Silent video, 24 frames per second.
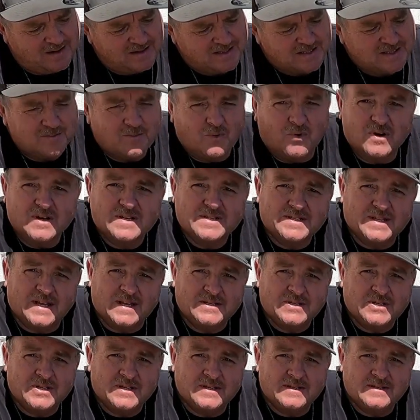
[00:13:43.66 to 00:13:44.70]
some more
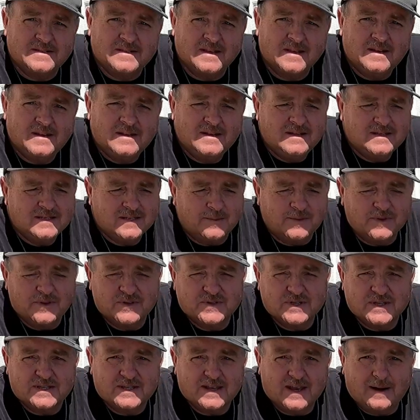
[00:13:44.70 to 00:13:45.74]
extensions, some of
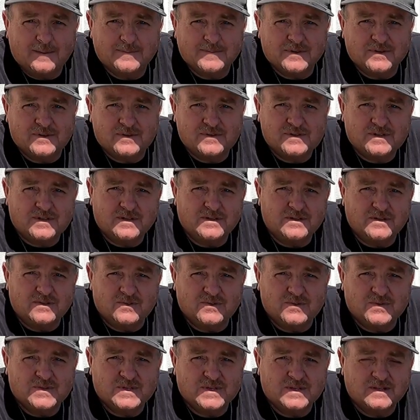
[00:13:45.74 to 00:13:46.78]
those adapters to
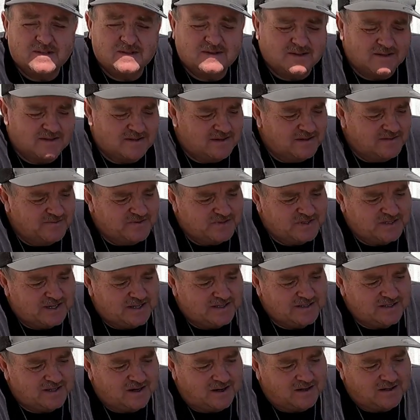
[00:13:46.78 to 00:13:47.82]
use the different
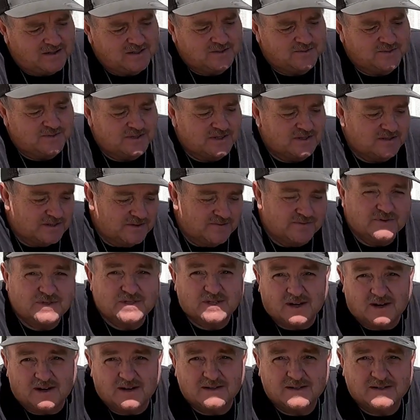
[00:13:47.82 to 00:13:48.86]
size sockets with the different
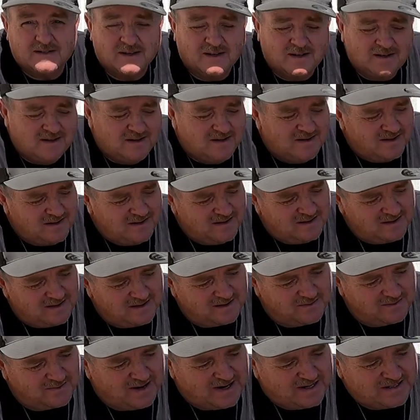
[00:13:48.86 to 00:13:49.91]
size
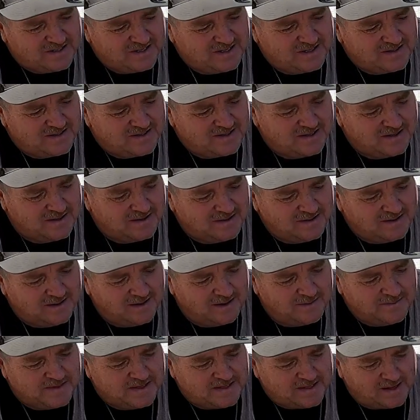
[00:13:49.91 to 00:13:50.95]
ratchets.
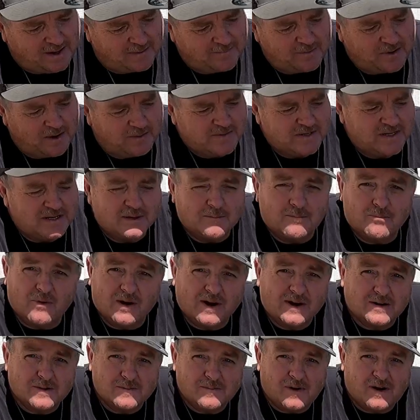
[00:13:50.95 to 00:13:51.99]
I mean, I'll probably get a
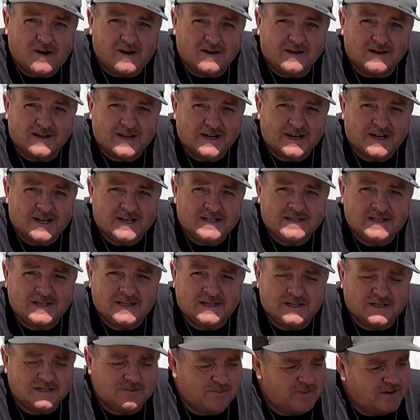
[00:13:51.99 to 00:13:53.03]
breaker bar, like an
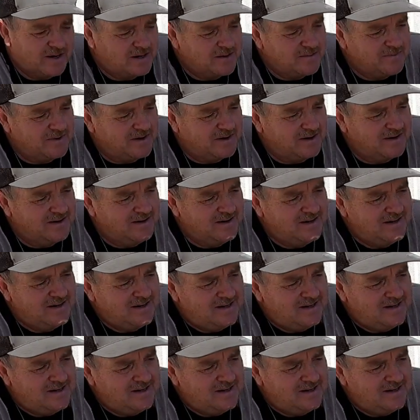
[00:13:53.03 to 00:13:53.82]
18-inch breaker bar,